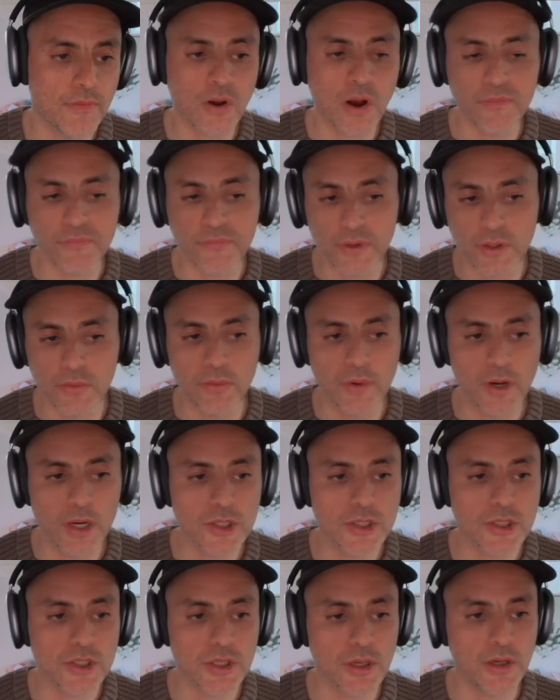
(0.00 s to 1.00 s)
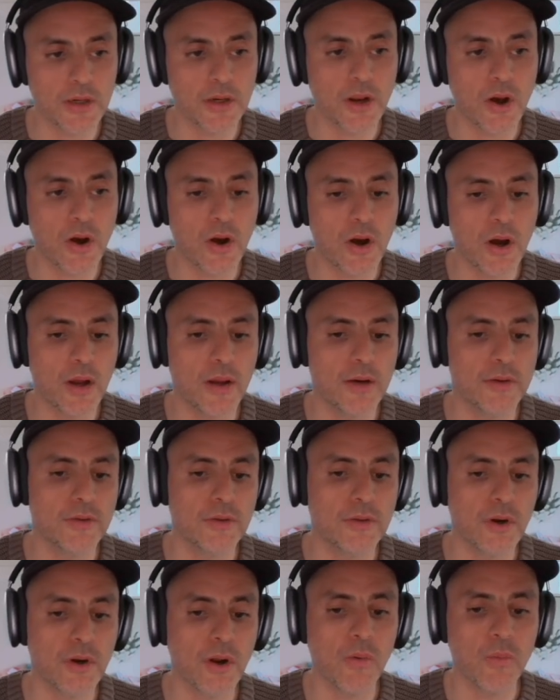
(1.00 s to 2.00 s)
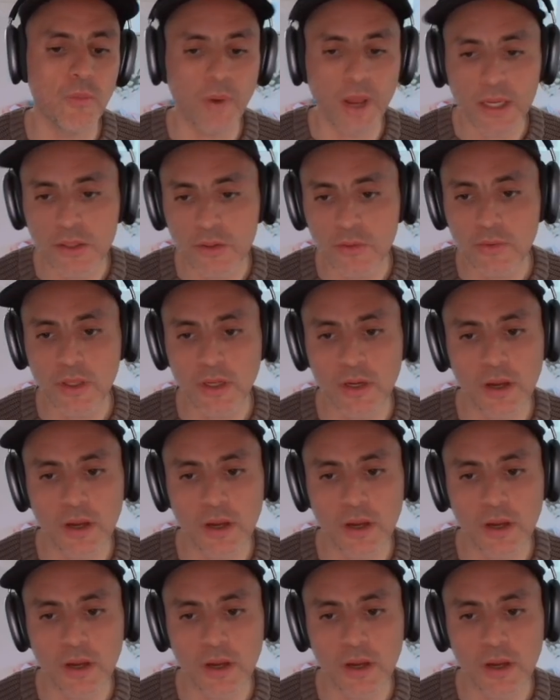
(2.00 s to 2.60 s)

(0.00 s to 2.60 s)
configuration on, when you can